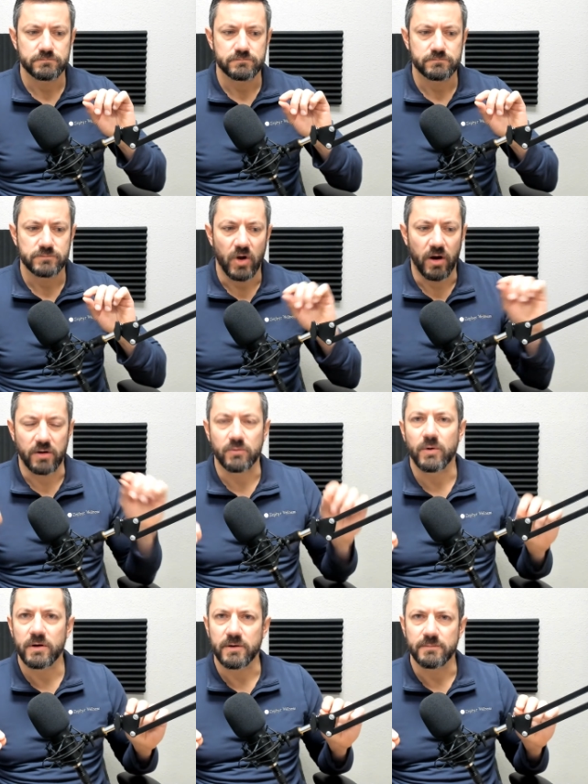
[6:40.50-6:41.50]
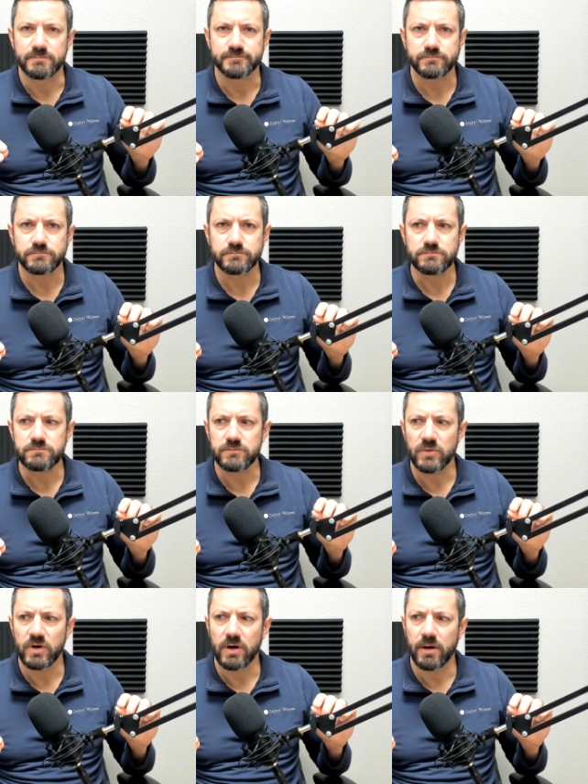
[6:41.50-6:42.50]
hard work,
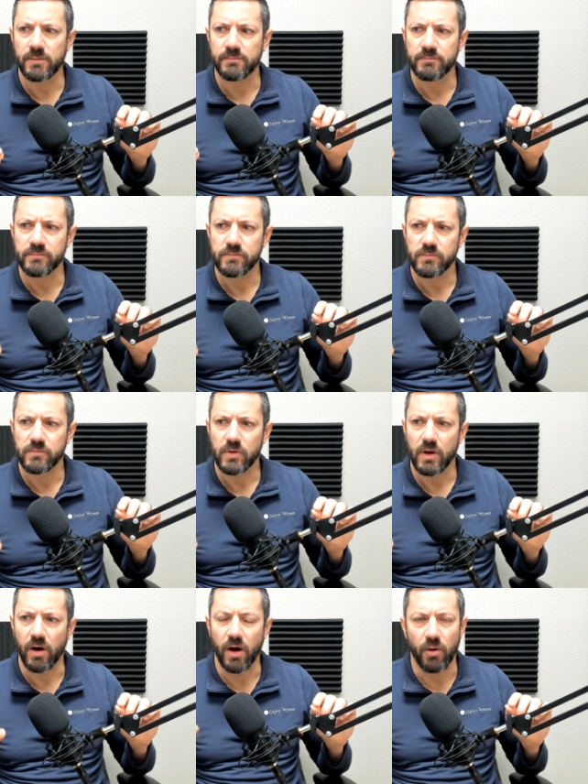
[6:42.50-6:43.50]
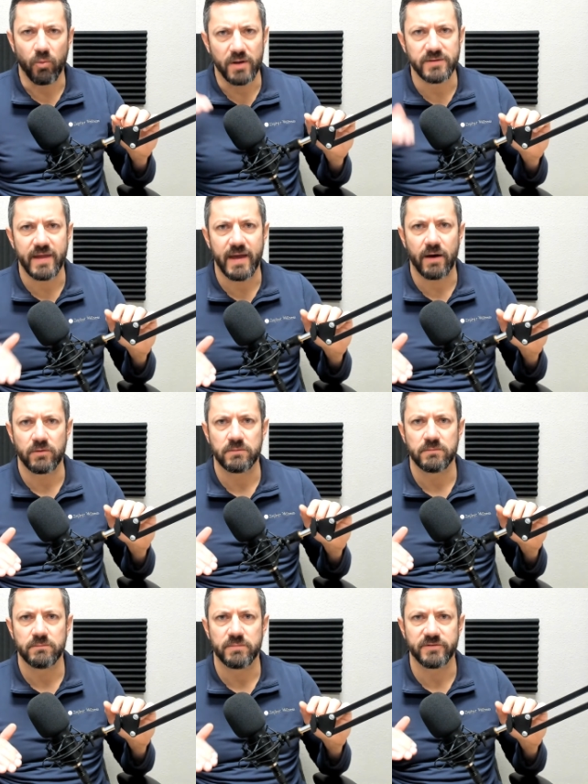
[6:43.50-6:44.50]
um, a, a one-down
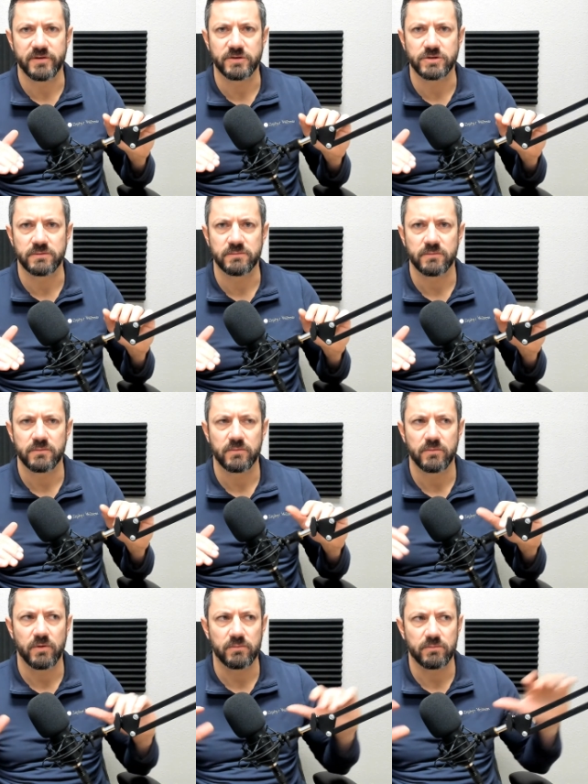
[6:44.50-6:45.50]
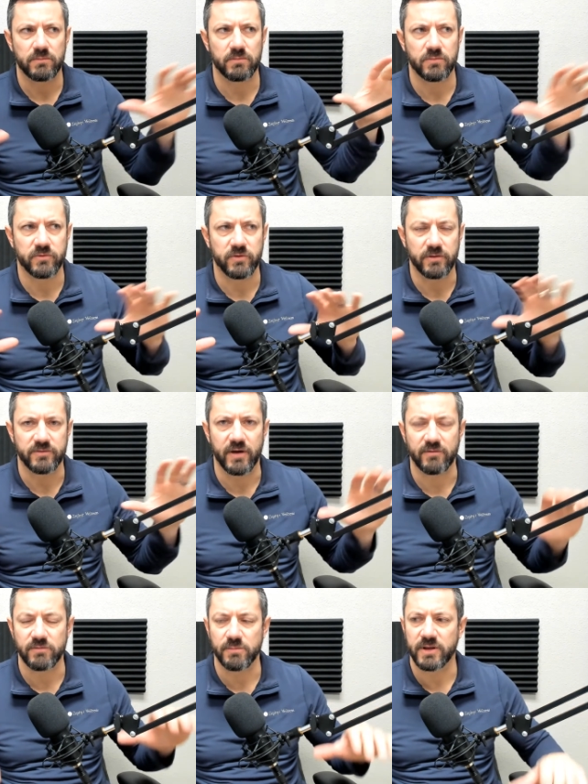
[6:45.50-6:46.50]
position to, to
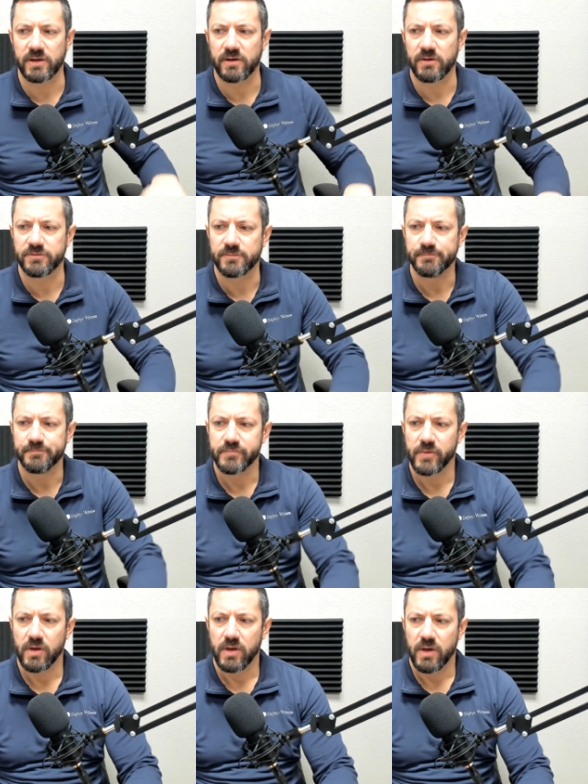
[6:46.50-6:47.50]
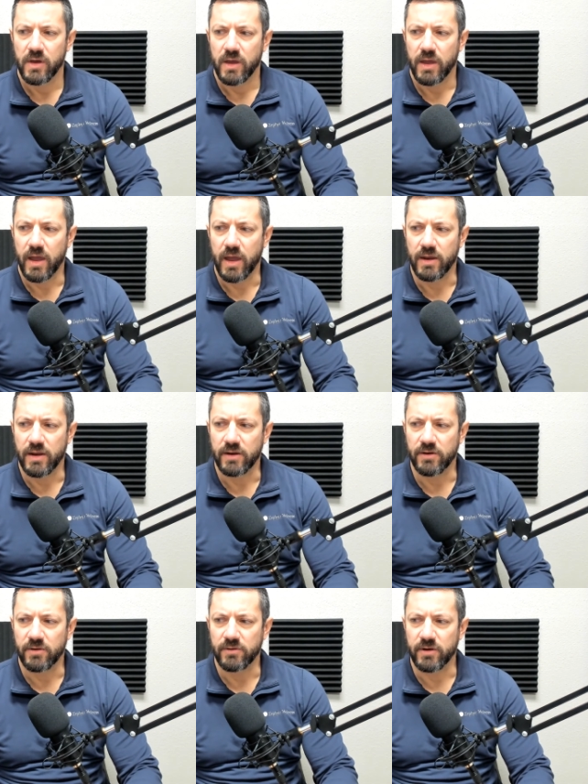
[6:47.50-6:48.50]
everybody else. And, and,
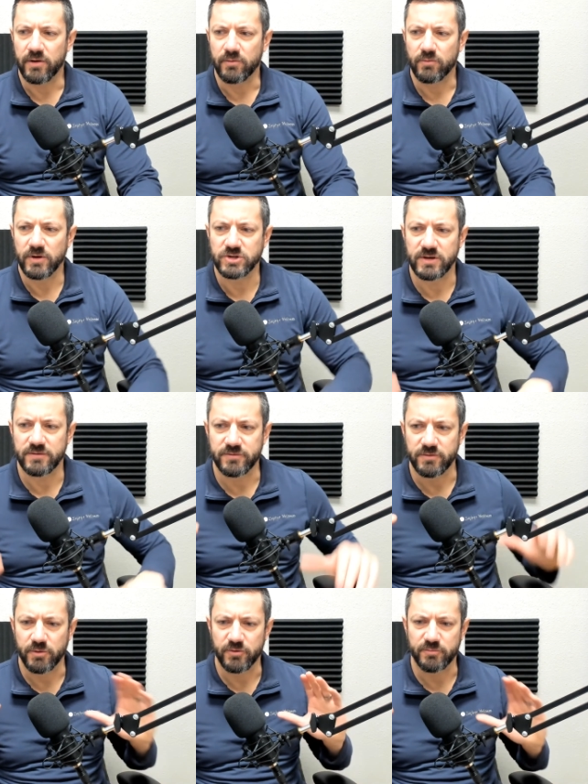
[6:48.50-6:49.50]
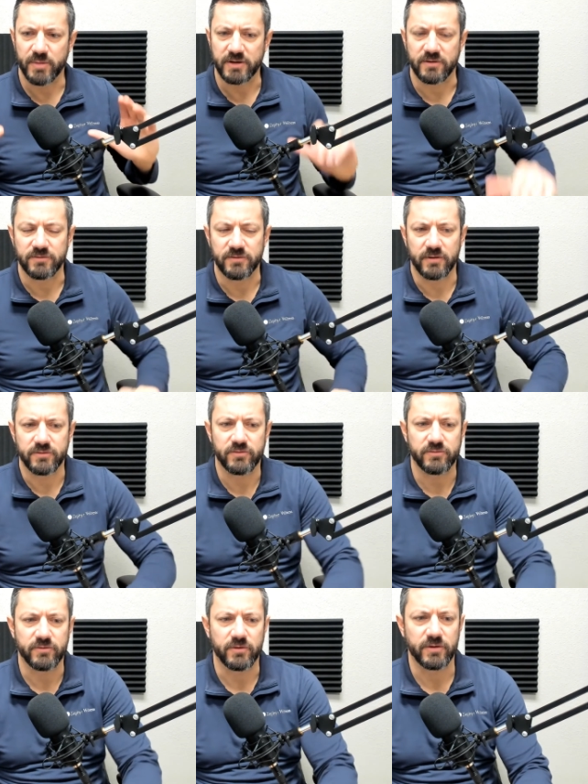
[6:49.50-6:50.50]
it, and it reshifts your perspectives. Now,
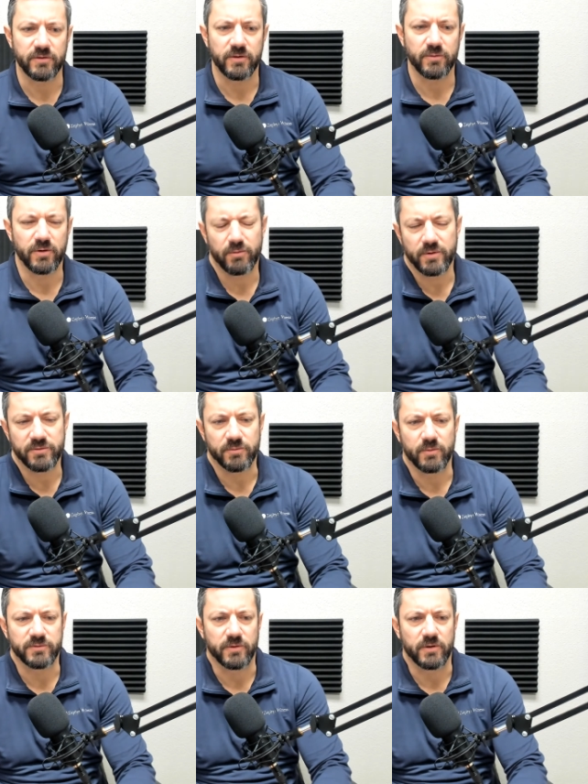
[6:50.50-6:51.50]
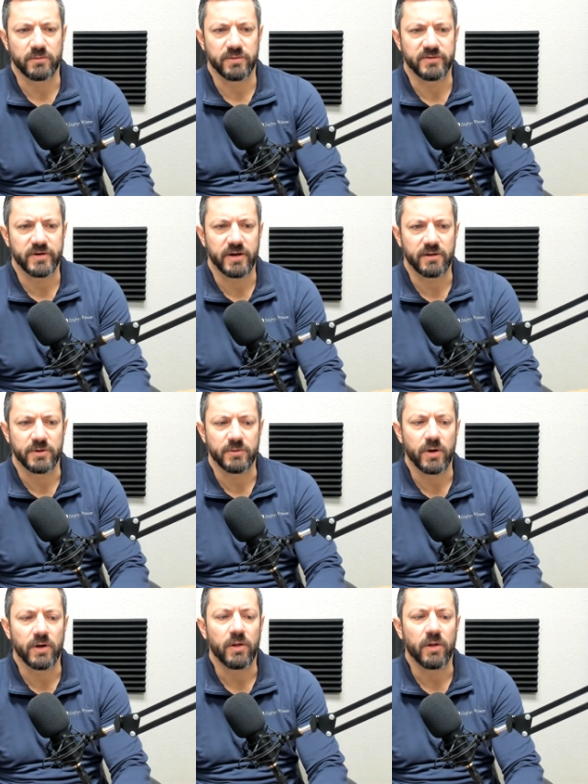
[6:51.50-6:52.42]
so here, what's, what's wrong with entitlement? Well,